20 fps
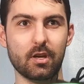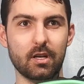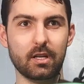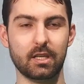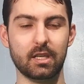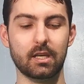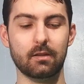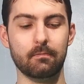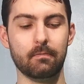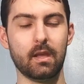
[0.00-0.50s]
going
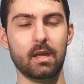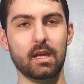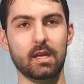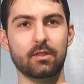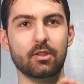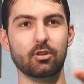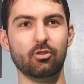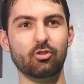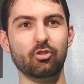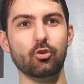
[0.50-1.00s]
to get in
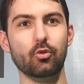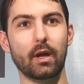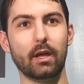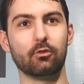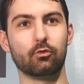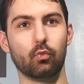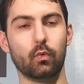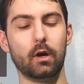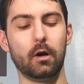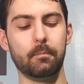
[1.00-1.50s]
the shoe
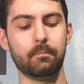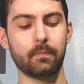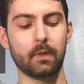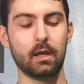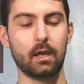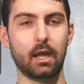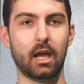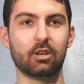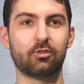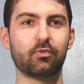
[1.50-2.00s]
as well.
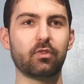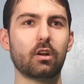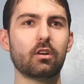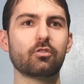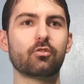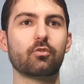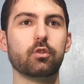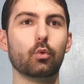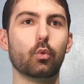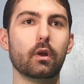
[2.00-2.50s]
As far
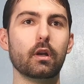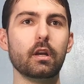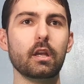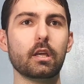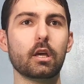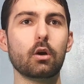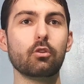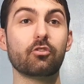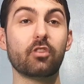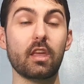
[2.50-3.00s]
as fluidity
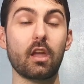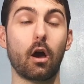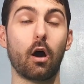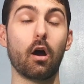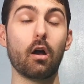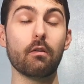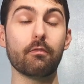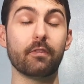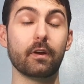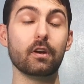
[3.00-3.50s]
goes, they
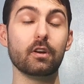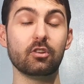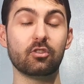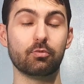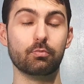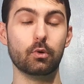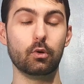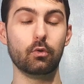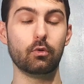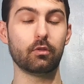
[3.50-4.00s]
are very
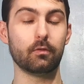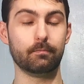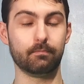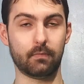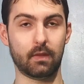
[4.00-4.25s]
smooth.